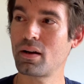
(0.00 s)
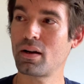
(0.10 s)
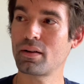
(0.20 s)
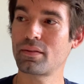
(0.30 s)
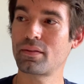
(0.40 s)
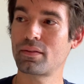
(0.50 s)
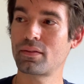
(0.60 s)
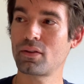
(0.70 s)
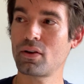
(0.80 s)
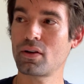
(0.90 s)
I
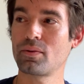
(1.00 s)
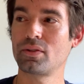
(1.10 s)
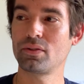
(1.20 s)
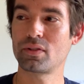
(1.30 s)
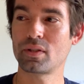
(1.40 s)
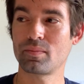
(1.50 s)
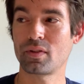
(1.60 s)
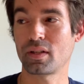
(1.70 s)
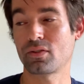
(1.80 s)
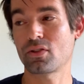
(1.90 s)
thought I would
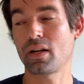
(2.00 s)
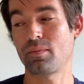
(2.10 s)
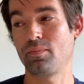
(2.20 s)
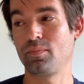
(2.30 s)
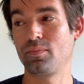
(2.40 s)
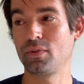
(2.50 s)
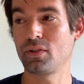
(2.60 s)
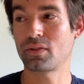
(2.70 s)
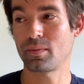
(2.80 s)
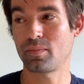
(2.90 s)
try to do
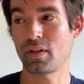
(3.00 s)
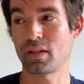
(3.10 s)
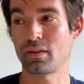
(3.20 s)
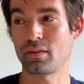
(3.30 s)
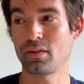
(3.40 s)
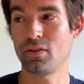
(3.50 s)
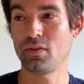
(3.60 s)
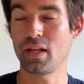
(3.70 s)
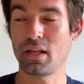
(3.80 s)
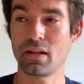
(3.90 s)
something
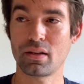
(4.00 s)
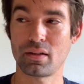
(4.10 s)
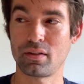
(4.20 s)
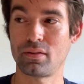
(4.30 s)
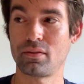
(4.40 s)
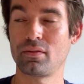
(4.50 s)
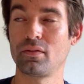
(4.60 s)
unique, and